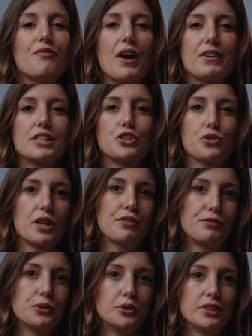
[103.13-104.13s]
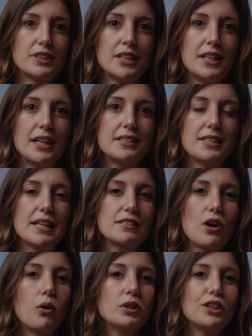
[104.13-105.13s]
very straightforward and takes
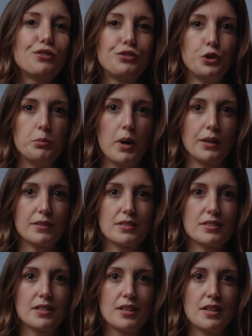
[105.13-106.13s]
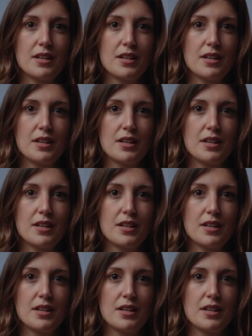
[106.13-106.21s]
only a few months.